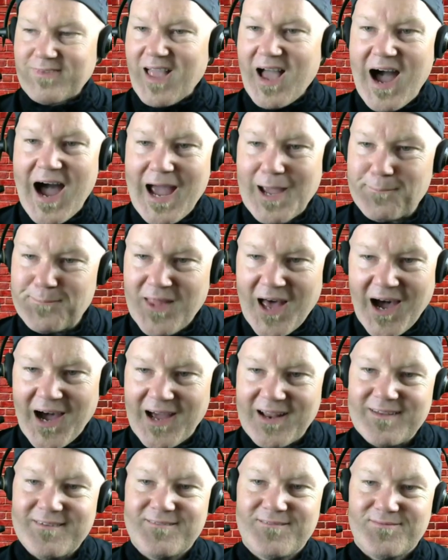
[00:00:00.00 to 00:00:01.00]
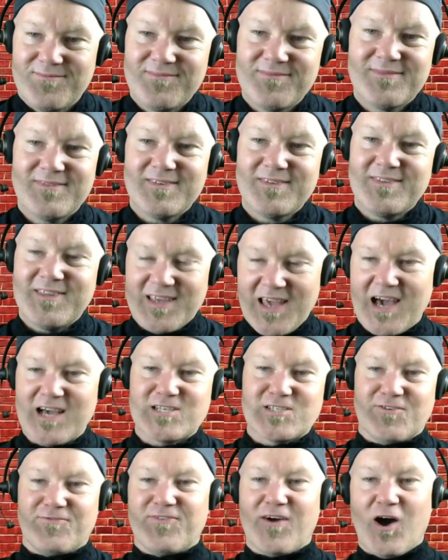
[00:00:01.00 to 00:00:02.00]
I am not the
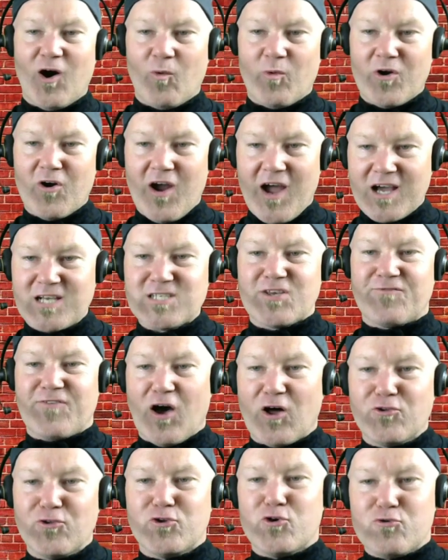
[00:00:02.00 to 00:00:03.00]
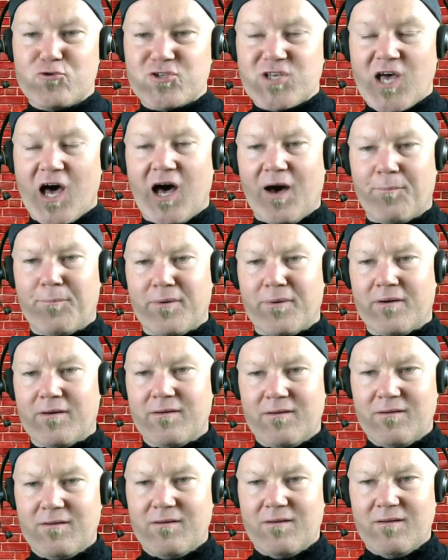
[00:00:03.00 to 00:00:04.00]
XFL. We are XFL News Hub.
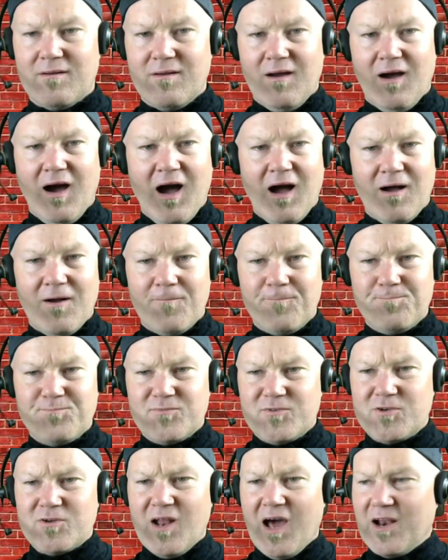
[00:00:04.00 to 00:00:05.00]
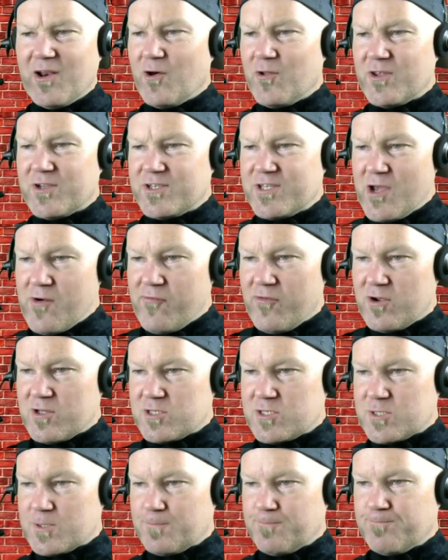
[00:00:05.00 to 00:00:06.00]
Do you not know the
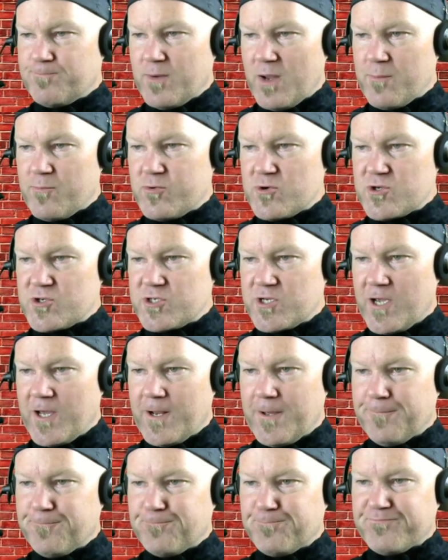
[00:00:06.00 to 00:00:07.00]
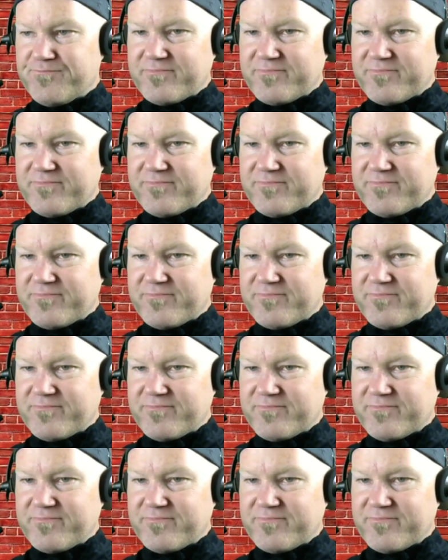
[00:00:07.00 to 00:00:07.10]
difference? But I appreciate it.